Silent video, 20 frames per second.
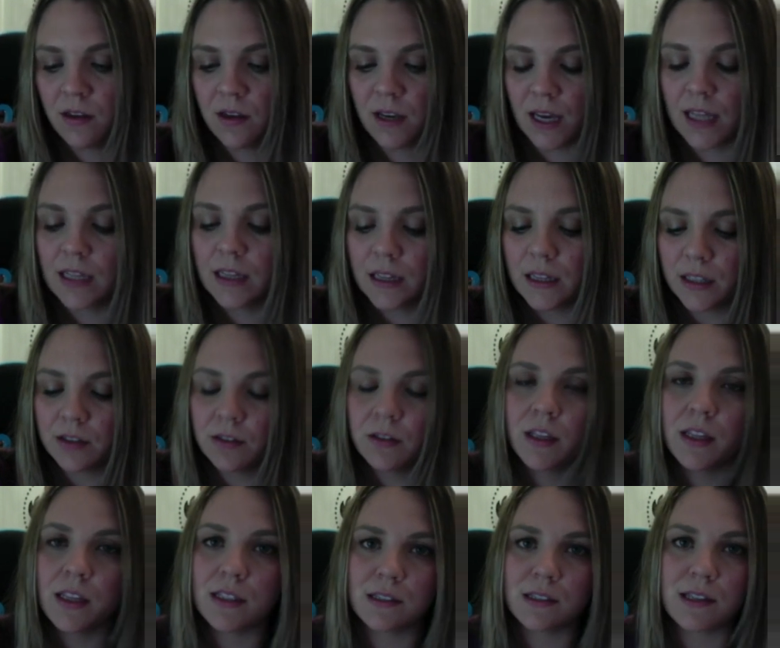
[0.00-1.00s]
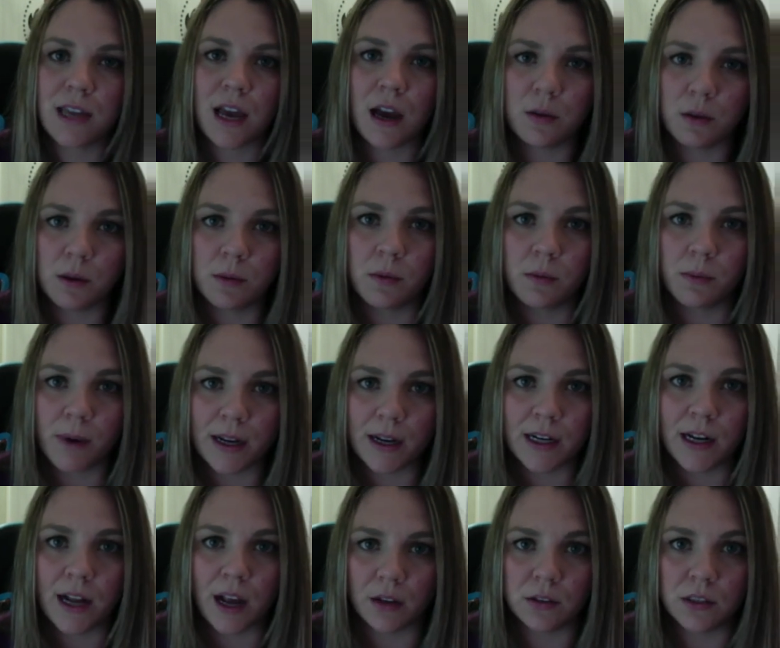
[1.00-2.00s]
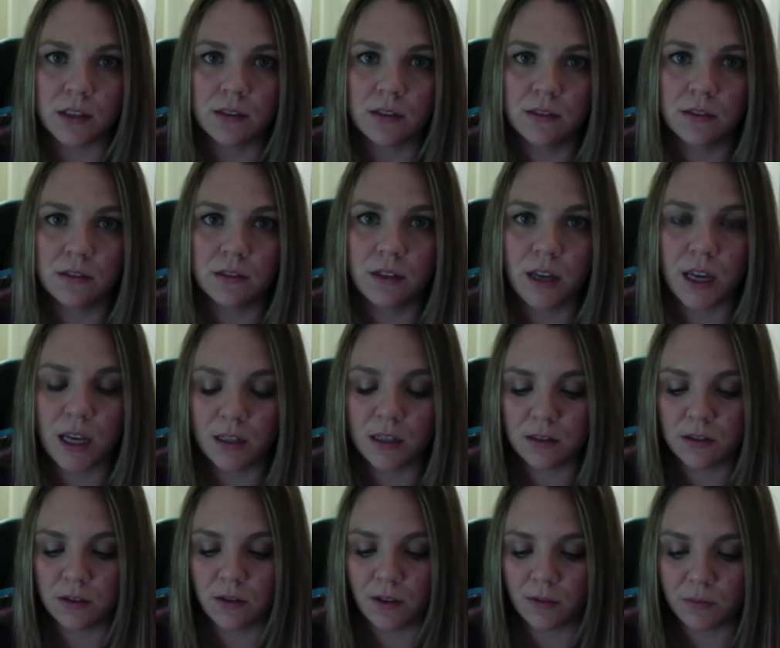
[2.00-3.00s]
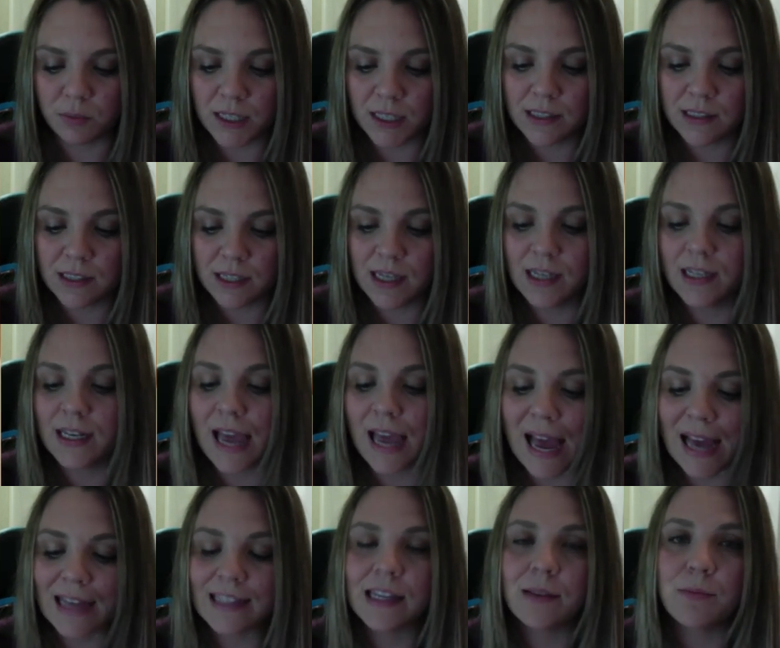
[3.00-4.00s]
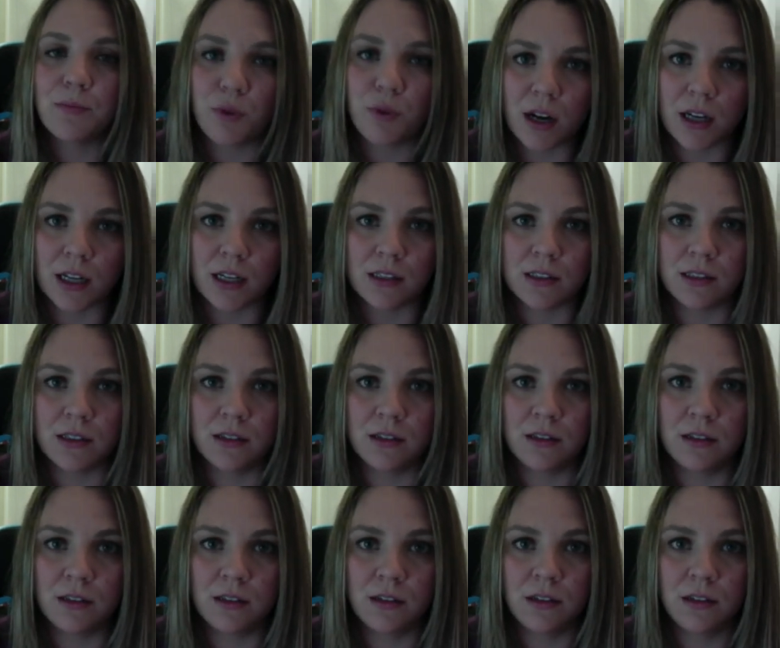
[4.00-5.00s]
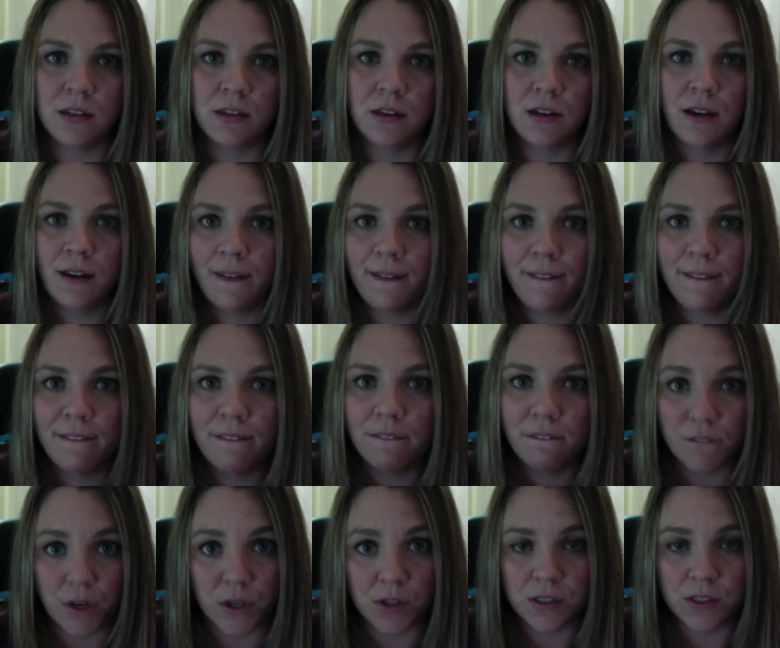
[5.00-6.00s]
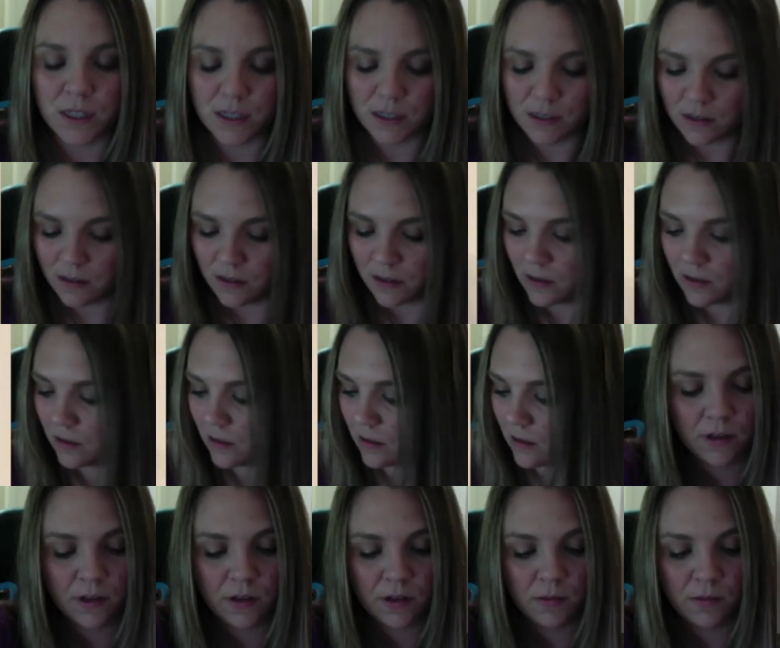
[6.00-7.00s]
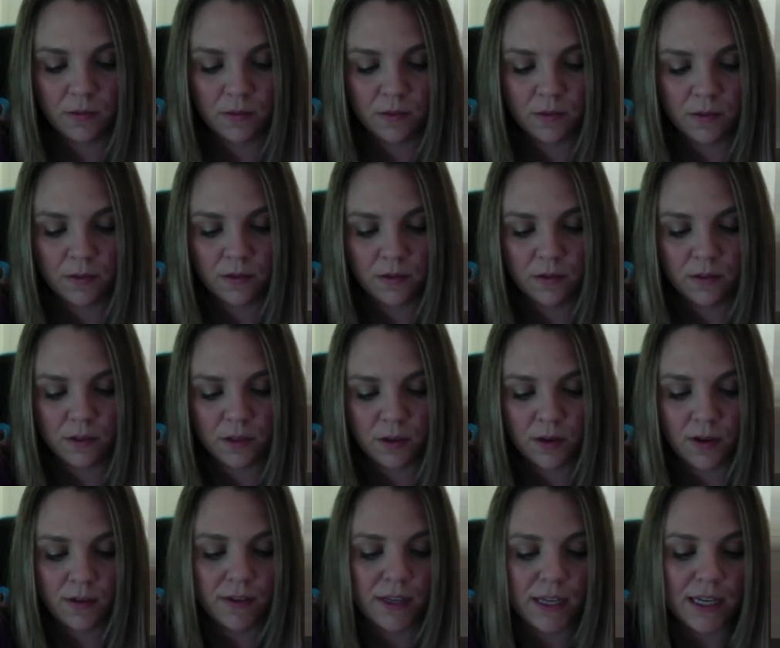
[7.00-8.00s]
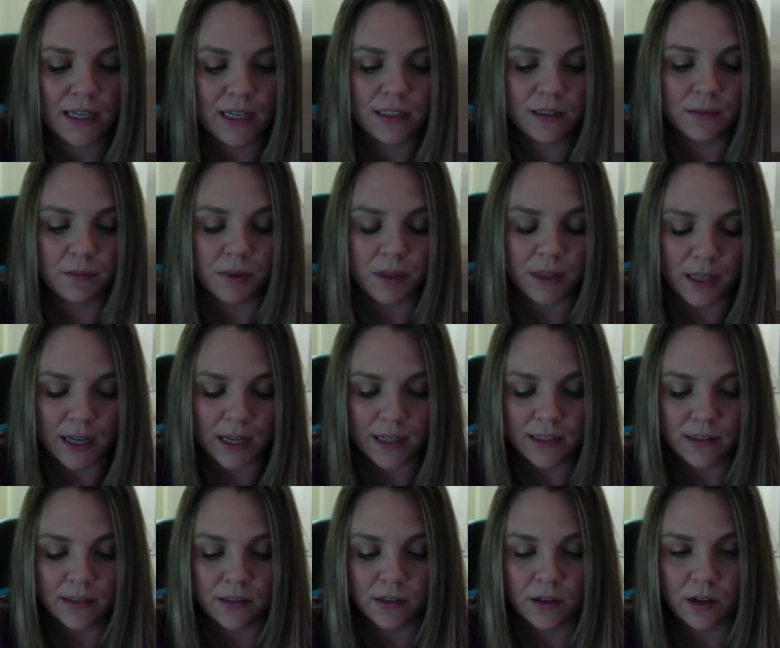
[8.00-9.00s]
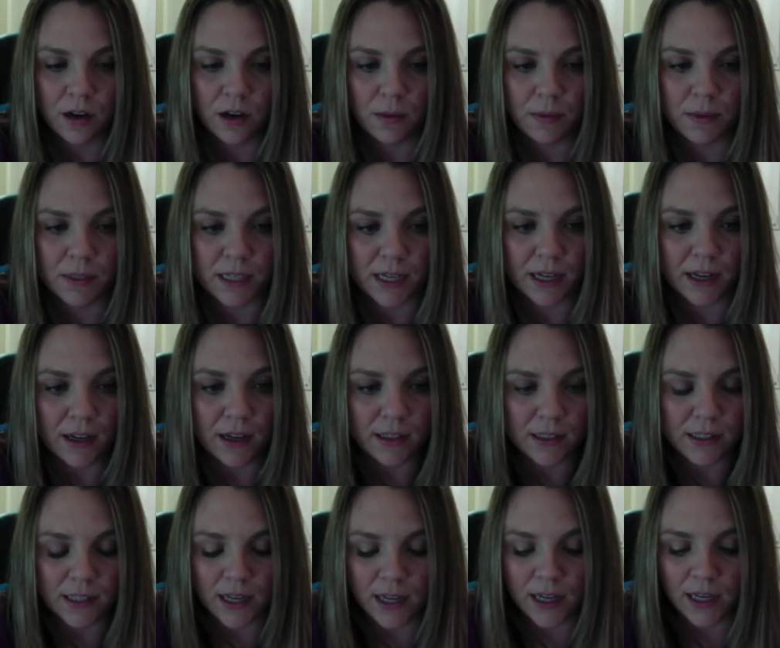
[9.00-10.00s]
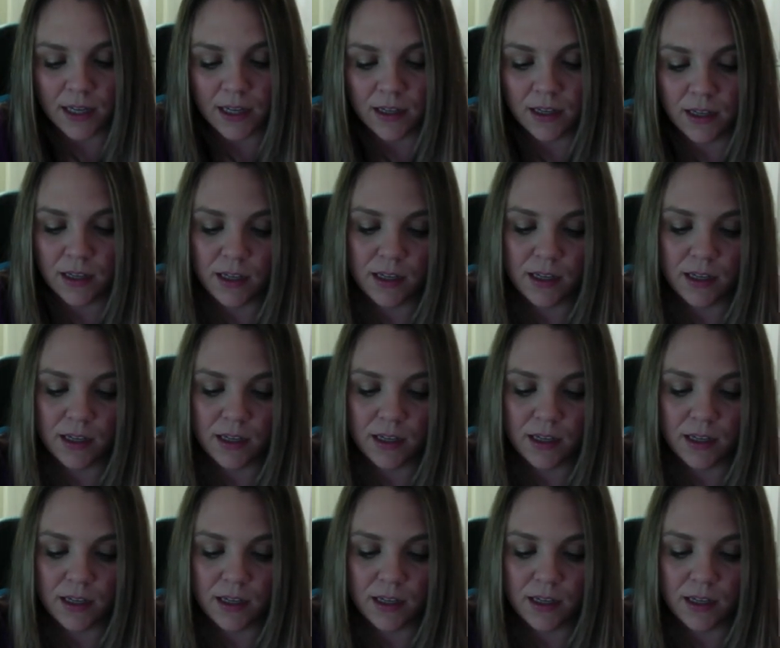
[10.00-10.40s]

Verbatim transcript: And literally this is how we will write it out. Okay, so you have plus heat as a product versus, so you have heat plus carbon dioxide